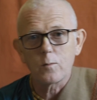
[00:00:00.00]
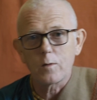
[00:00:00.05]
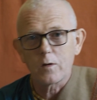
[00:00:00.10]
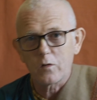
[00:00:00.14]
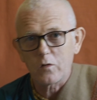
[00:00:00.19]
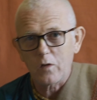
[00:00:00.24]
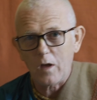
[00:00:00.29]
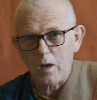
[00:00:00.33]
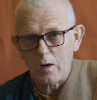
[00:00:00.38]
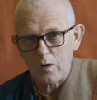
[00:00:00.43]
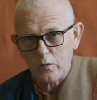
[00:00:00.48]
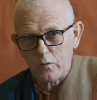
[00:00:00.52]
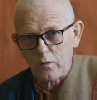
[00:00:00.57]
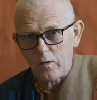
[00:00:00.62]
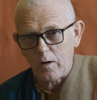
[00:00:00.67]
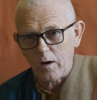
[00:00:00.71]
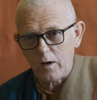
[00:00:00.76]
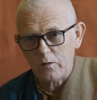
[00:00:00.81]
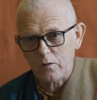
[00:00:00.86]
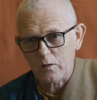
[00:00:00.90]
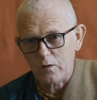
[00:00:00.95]
one
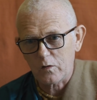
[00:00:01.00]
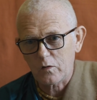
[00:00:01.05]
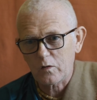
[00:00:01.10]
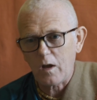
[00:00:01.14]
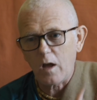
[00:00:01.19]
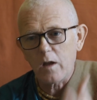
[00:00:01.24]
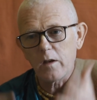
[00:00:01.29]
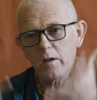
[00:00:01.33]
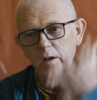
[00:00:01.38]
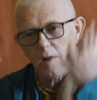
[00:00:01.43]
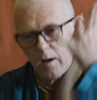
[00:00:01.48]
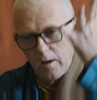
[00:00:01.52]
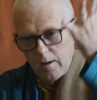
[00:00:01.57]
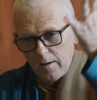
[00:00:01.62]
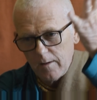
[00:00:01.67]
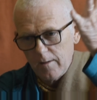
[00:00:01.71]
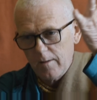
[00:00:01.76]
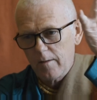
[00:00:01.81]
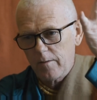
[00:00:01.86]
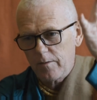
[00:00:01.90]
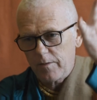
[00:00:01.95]
satisfies the skanda,
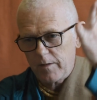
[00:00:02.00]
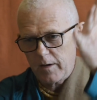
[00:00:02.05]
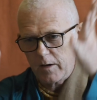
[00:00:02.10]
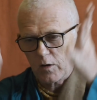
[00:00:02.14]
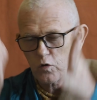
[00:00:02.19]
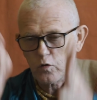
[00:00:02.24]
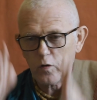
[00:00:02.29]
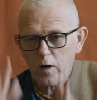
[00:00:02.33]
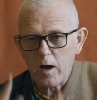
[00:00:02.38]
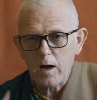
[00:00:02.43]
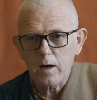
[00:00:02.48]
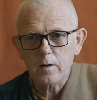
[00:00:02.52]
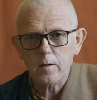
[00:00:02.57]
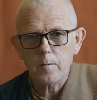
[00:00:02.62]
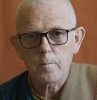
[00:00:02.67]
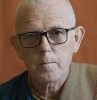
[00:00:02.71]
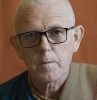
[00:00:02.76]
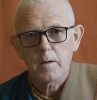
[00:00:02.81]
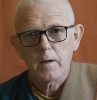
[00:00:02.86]
the trunk,